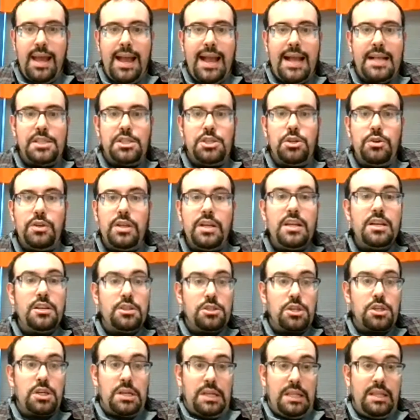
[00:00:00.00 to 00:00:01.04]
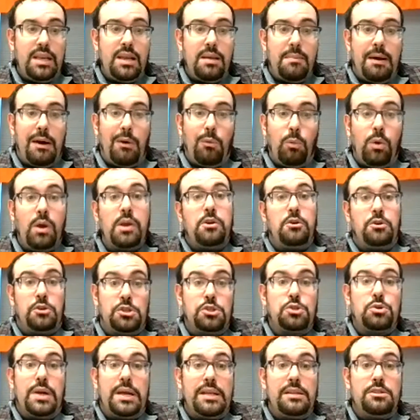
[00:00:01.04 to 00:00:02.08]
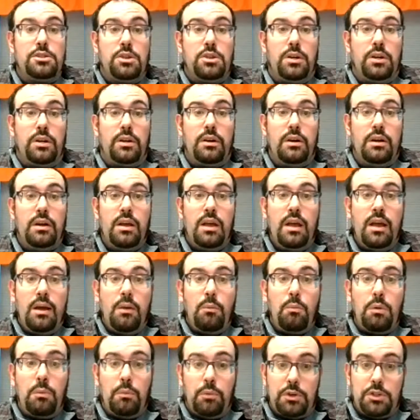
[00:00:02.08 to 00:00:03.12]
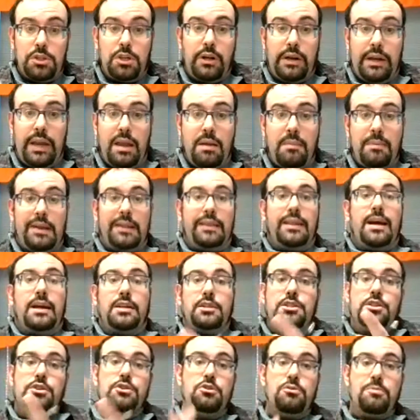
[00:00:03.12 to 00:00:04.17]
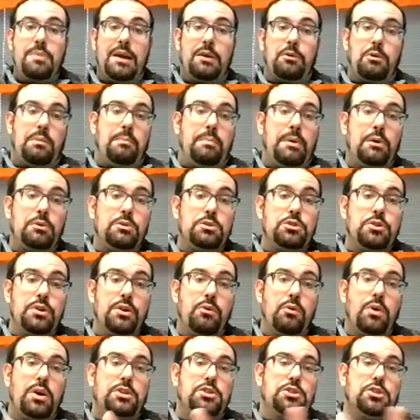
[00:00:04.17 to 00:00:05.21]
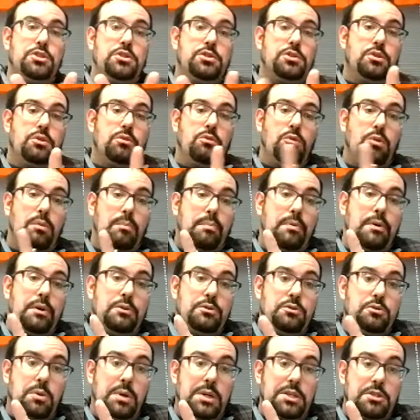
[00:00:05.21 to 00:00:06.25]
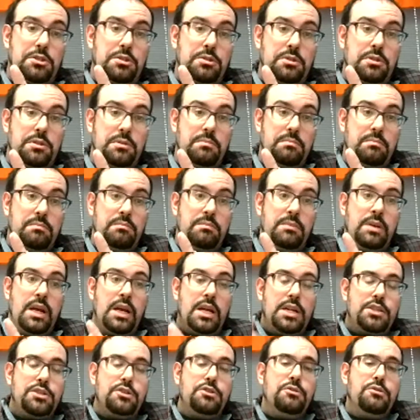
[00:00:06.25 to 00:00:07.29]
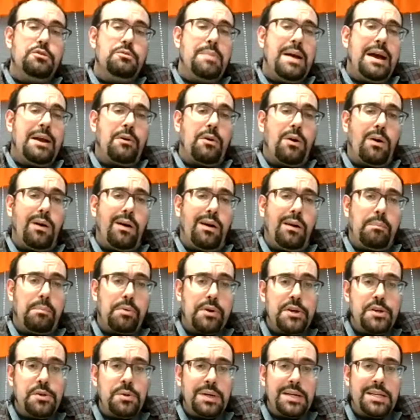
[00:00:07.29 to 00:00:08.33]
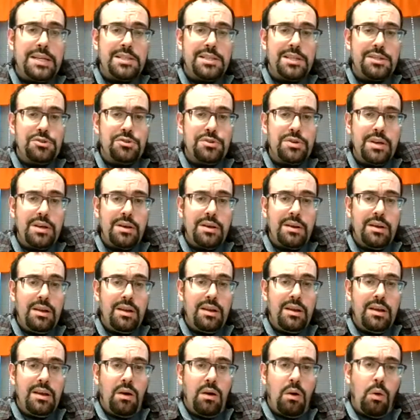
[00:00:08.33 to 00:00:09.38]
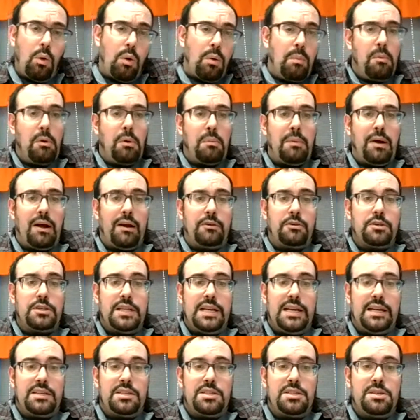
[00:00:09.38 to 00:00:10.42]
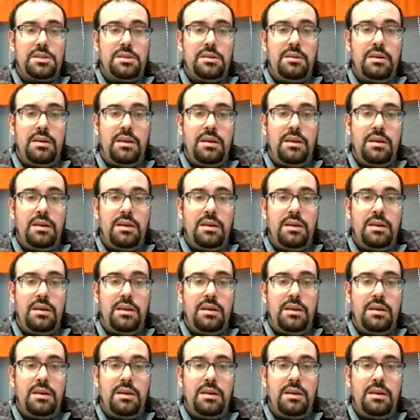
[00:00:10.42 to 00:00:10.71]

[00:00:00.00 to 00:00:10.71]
And so you need to start to think about what your strengths are. When we're talking about that, do you do better on poetry questions or prose questions? Do you do better on pre-20th century or more modern texts?